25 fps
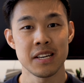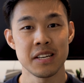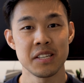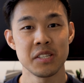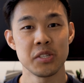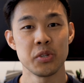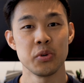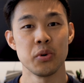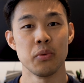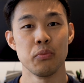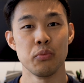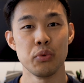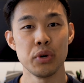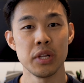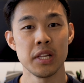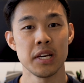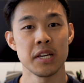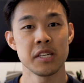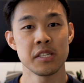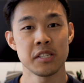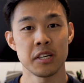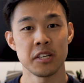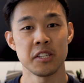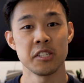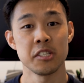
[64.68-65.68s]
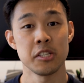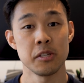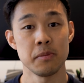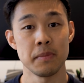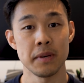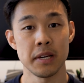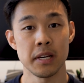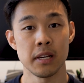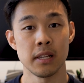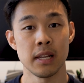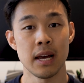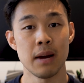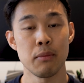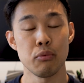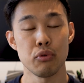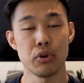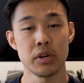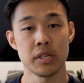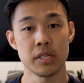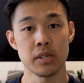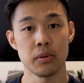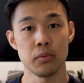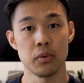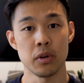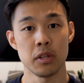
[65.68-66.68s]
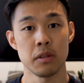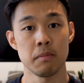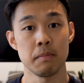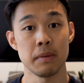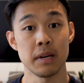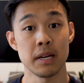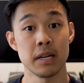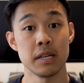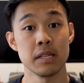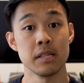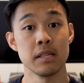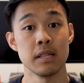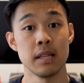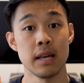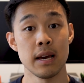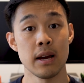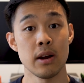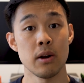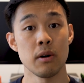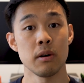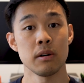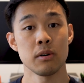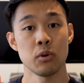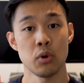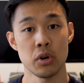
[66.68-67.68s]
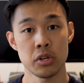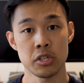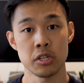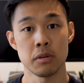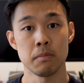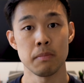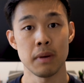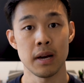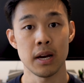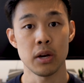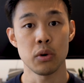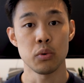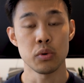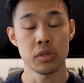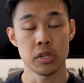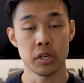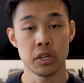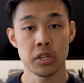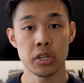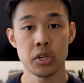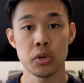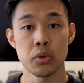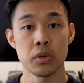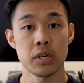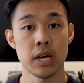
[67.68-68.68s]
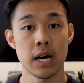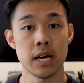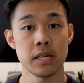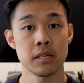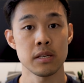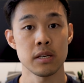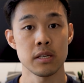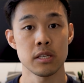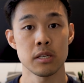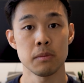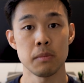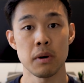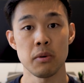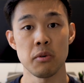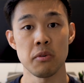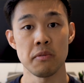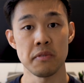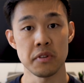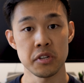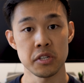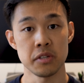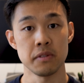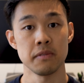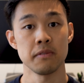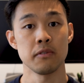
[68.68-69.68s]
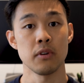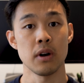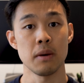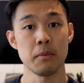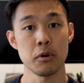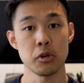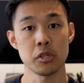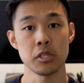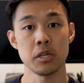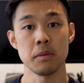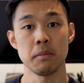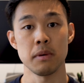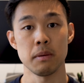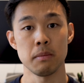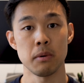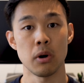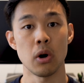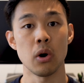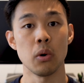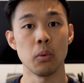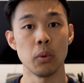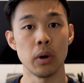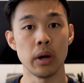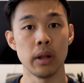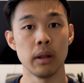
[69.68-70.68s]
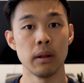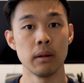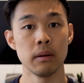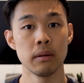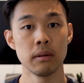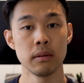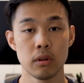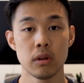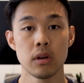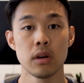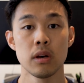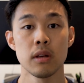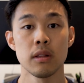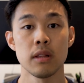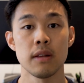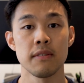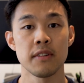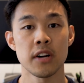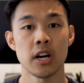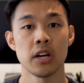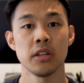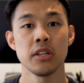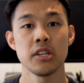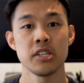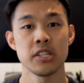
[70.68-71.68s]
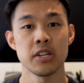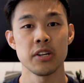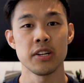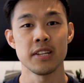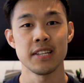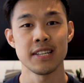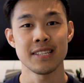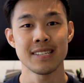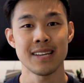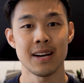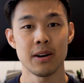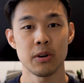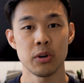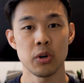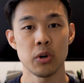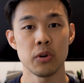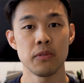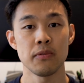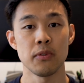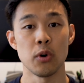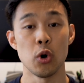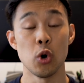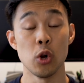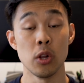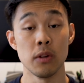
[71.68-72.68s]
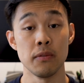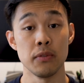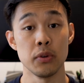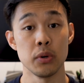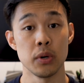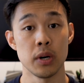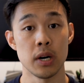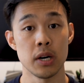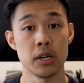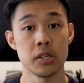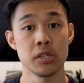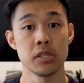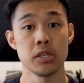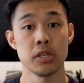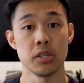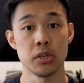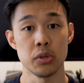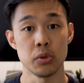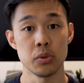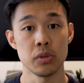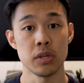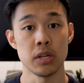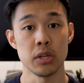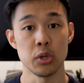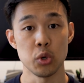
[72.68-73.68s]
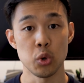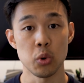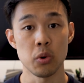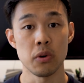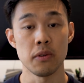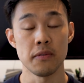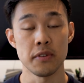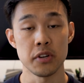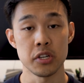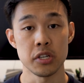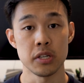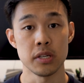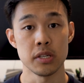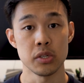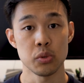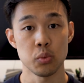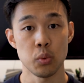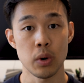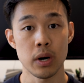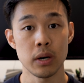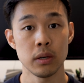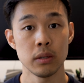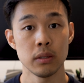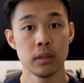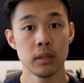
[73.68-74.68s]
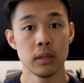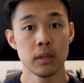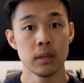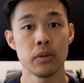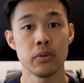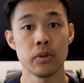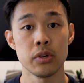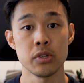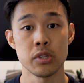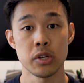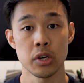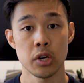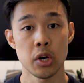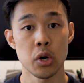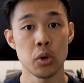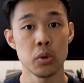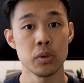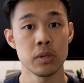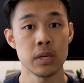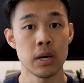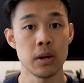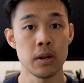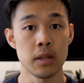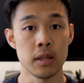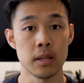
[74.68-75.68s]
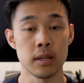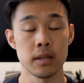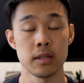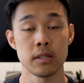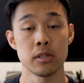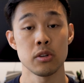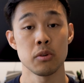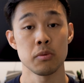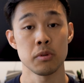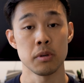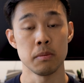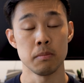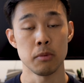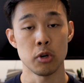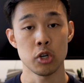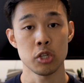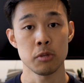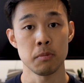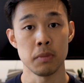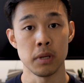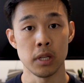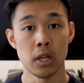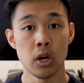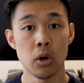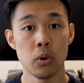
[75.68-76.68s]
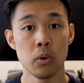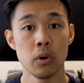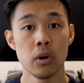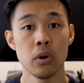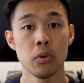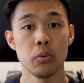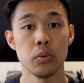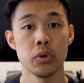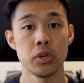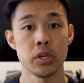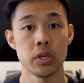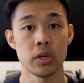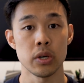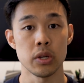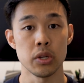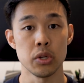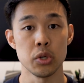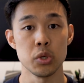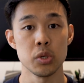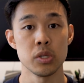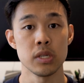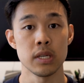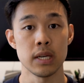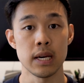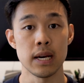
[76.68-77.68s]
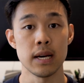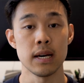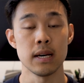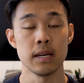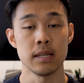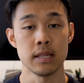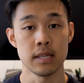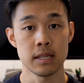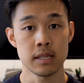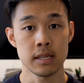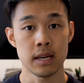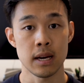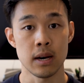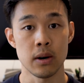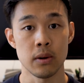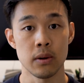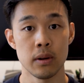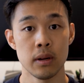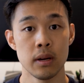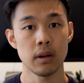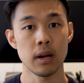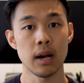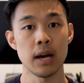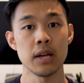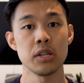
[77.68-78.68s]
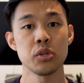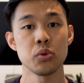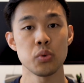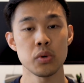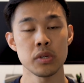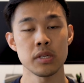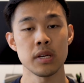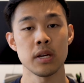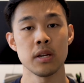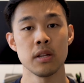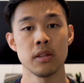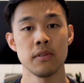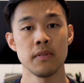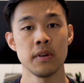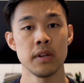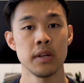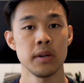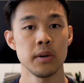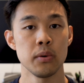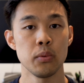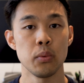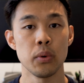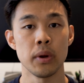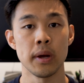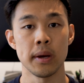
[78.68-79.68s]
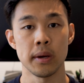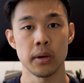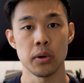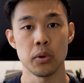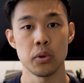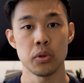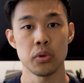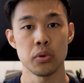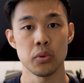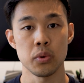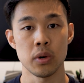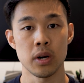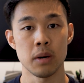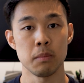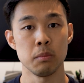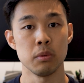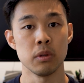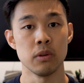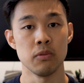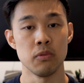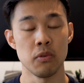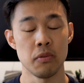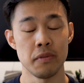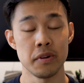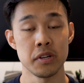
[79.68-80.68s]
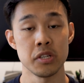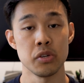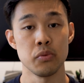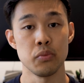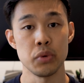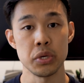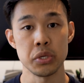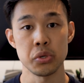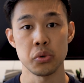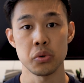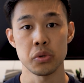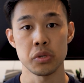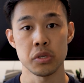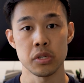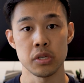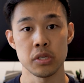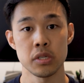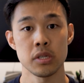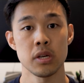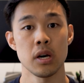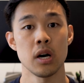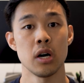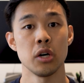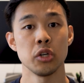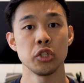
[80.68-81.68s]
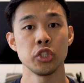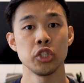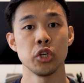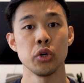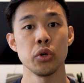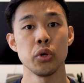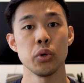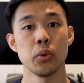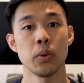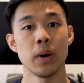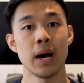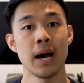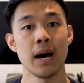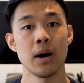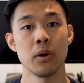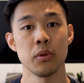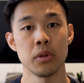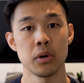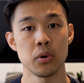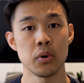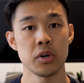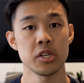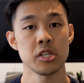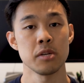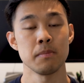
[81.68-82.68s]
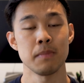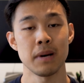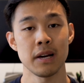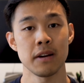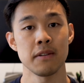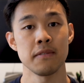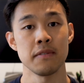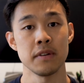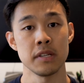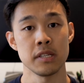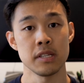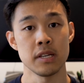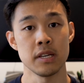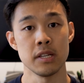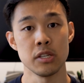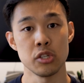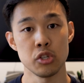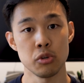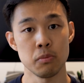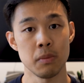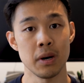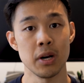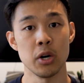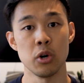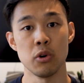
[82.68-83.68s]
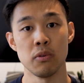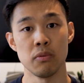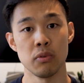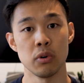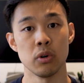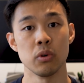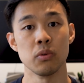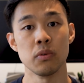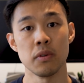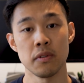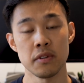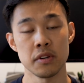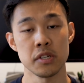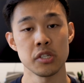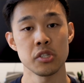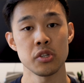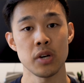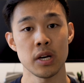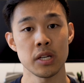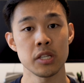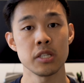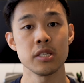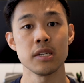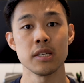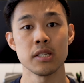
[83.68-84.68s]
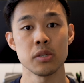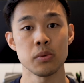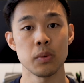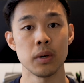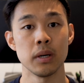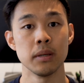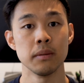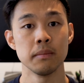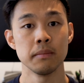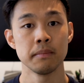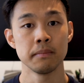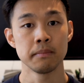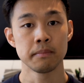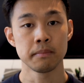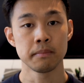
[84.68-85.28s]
Tests, who I'm really excited to be collaborating with because their question bank was a huge asset to my revision for MRCP Part 1. They've kindly shared a discount code for all of you guys to use in your revision as well. There's a code down in the description box below, which you can use to get a discount. And towards the end of the video, when I go through a couple of revision resources, I'll show you how the question bank fits into my overall revision strategy as well.